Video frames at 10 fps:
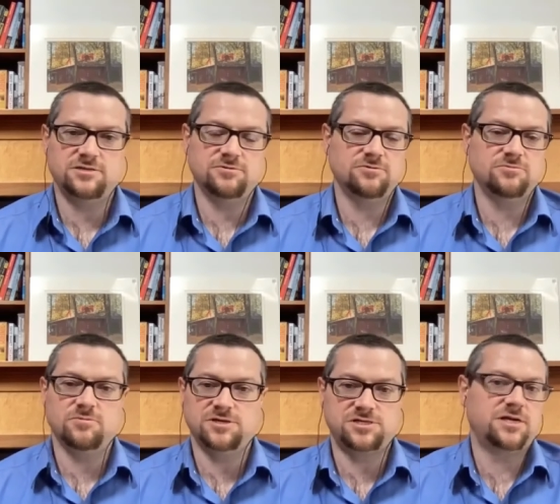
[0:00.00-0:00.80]
to
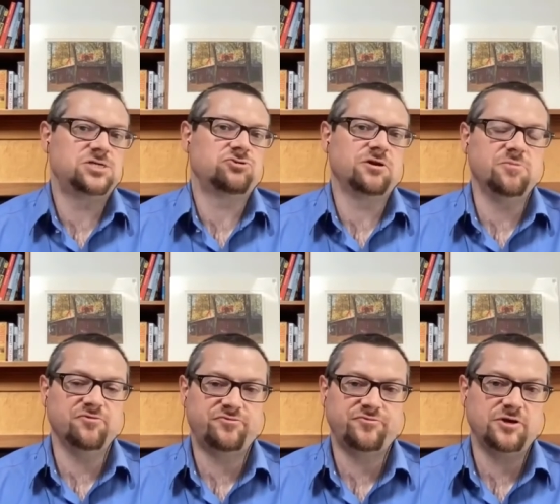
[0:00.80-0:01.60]
a steady stream
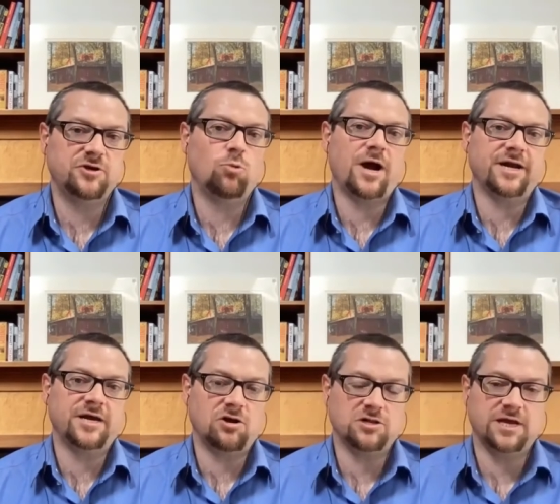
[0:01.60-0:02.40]
of you know
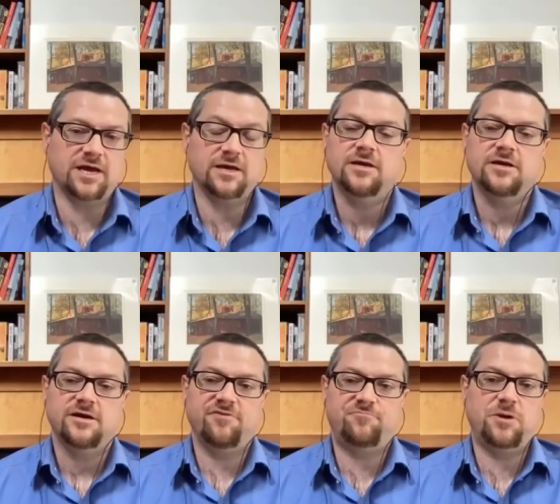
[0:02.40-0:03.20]
whining all day.
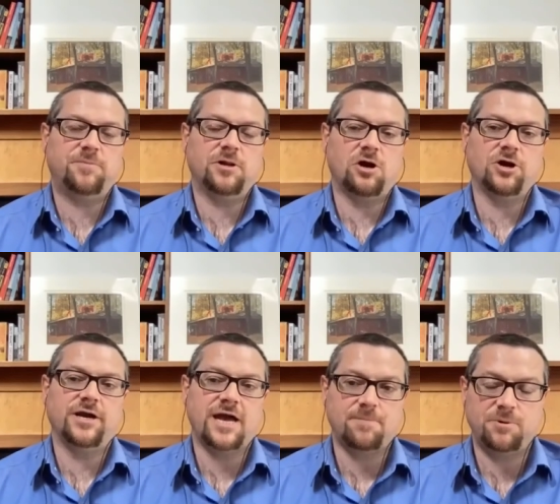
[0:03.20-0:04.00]
If people
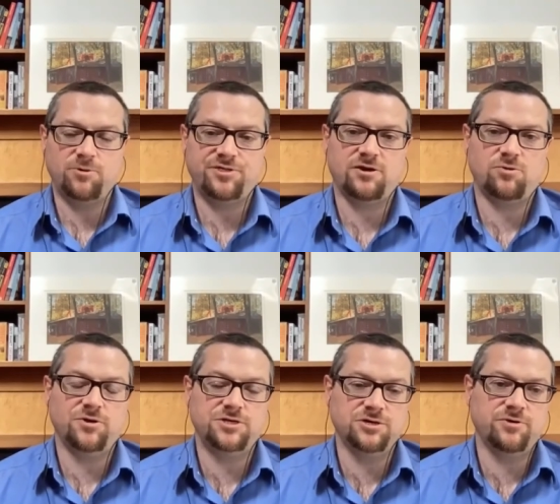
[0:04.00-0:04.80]
aren't happy with how
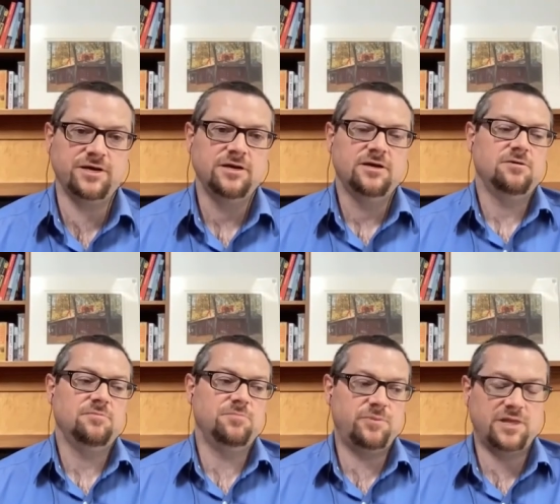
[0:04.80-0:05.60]
we do it,
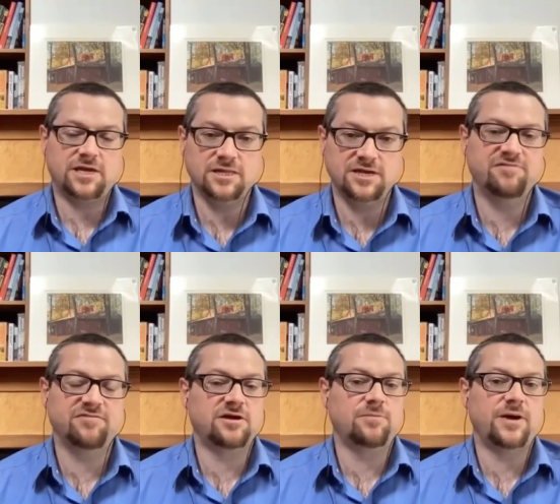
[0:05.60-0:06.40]
maybe they can leave
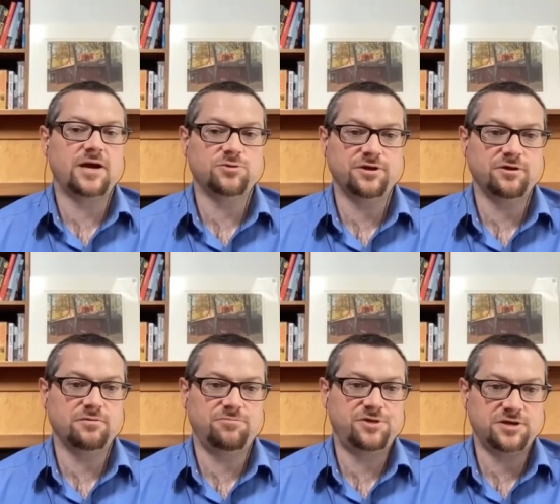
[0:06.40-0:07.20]
and come back when
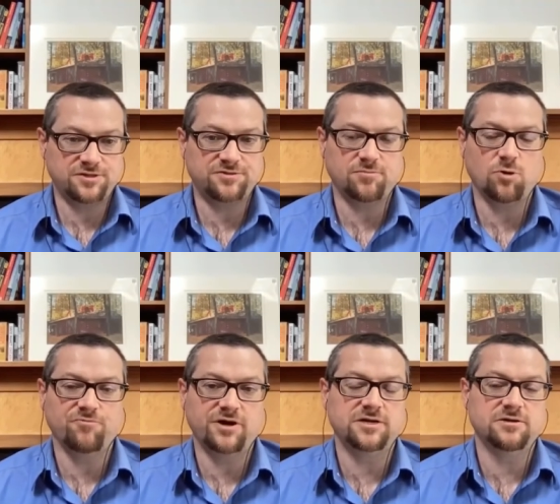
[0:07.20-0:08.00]
they think that they're more
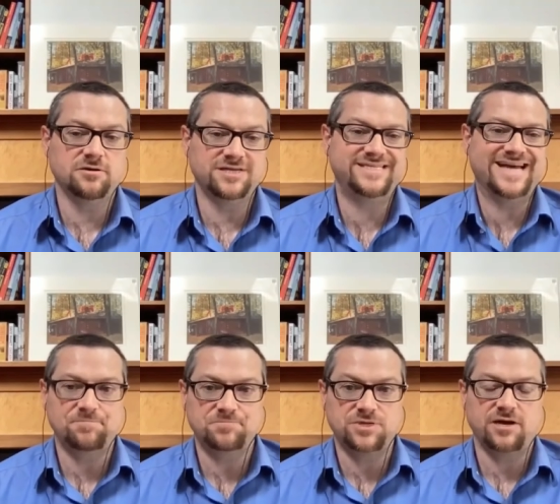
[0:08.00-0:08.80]
ready to
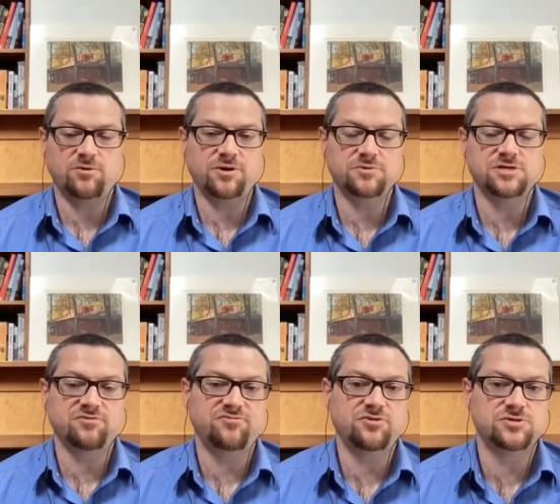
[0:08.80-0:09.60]
adapt to how
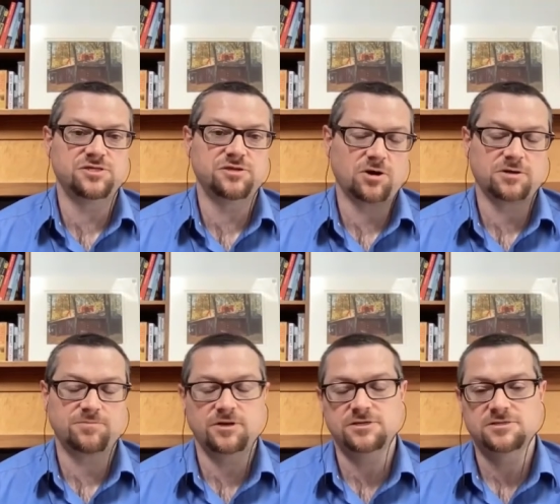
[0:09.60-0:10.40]
Amazon views the
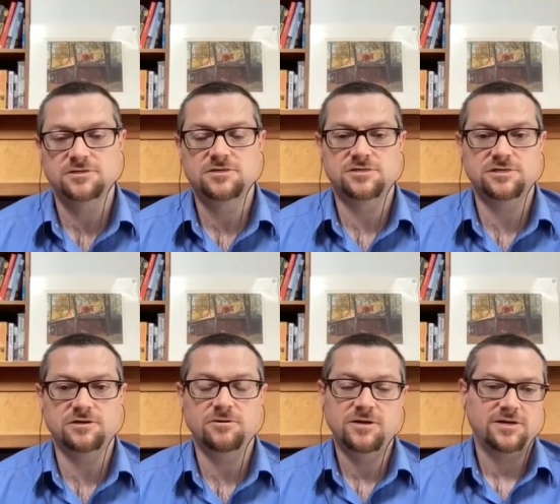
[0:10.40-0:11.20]
marketplace.
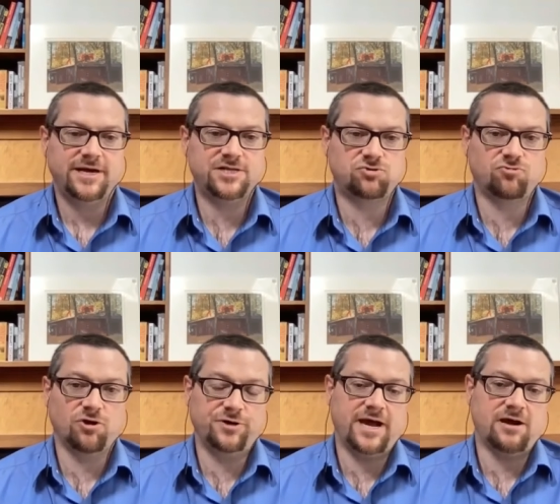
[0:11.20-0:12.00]
So it's
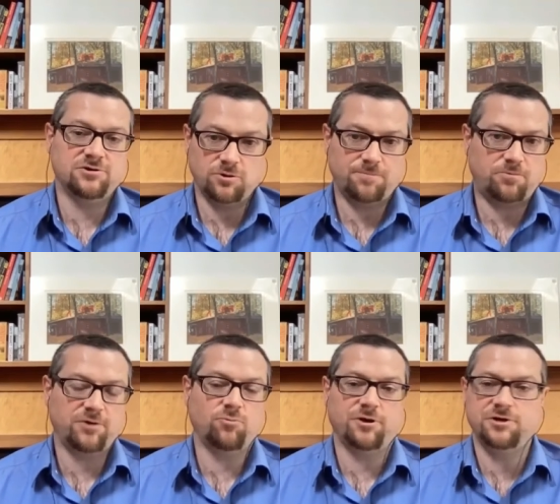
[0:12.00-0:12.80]
grown now to a
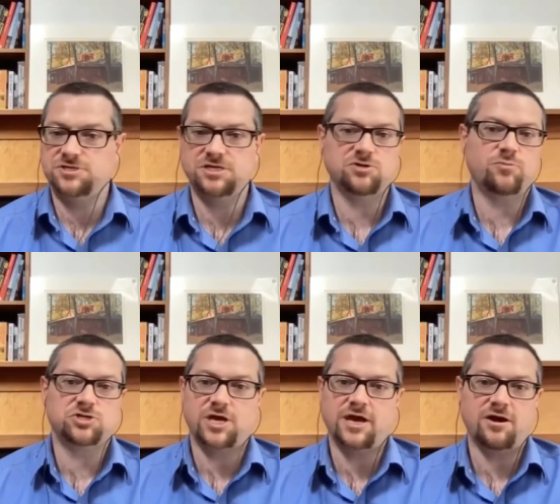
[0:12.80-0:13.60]
point where you see so
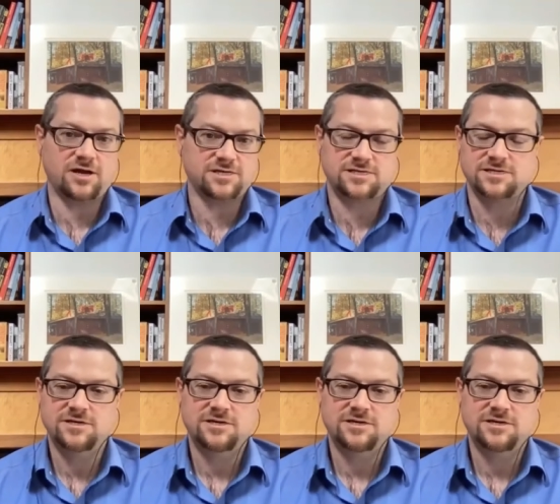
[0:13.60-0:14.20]
much chaos,